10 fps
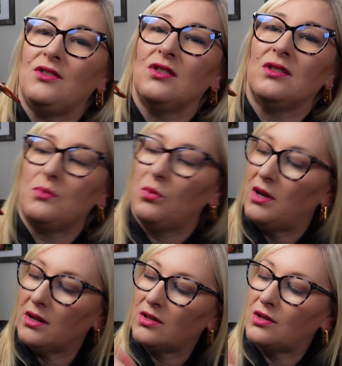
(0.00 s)
just
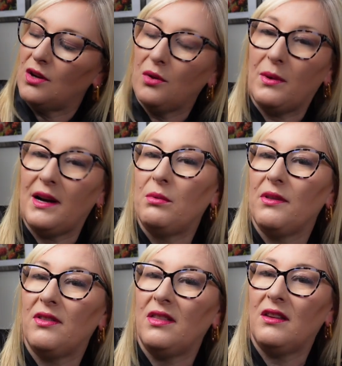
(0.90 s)
works so well
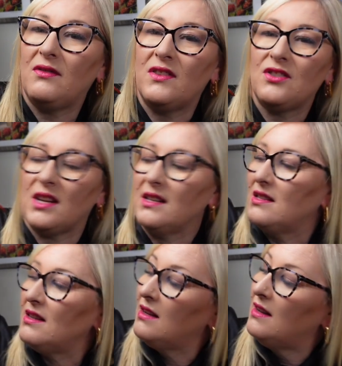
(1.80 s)
with the
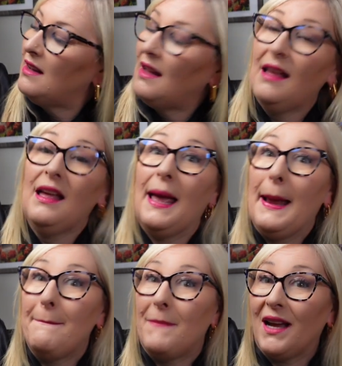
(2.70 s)
vachetta,
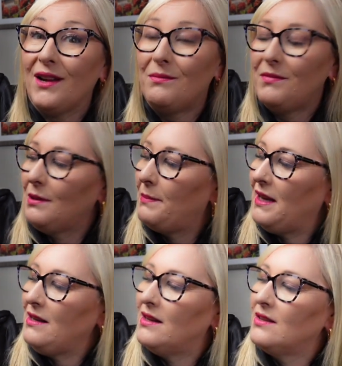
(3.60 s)
in my humble
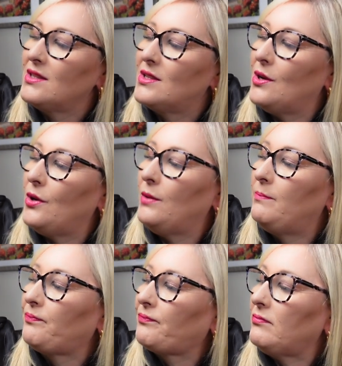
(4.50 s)
opinion. So
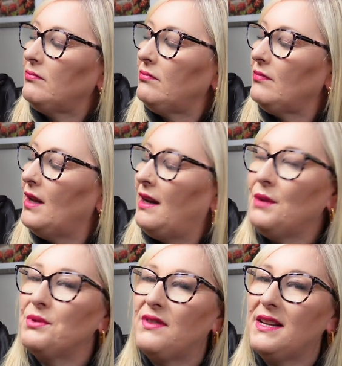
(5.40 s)
I
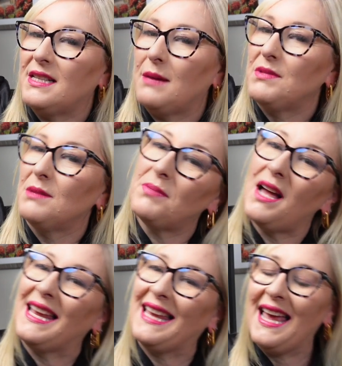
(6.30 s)
was very tempted, but
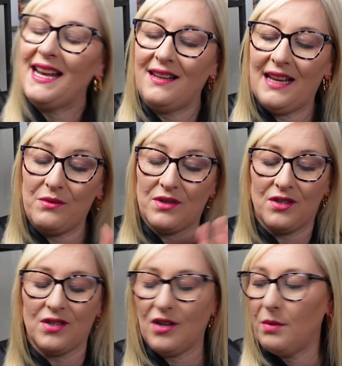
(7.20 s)
again, it was
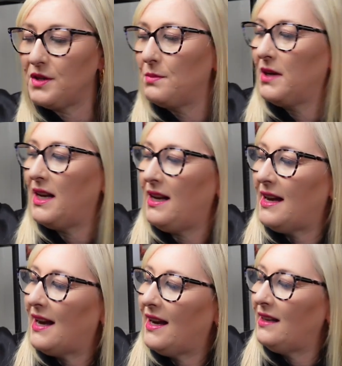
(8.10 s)
just so much money,
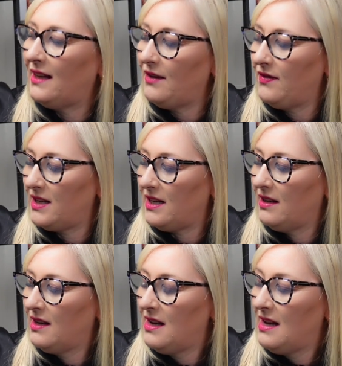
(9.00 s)
I left it.
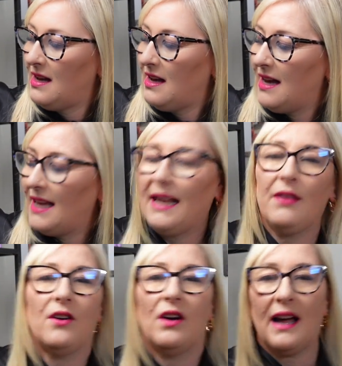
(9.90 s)
And I
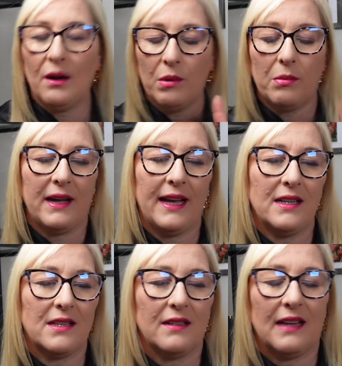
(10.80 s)
thought, I will
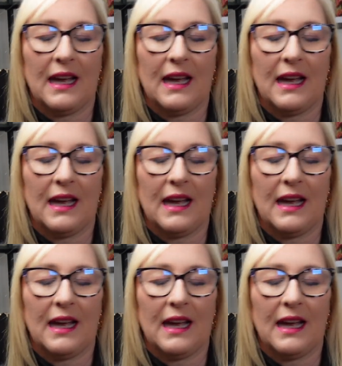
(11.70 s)
wait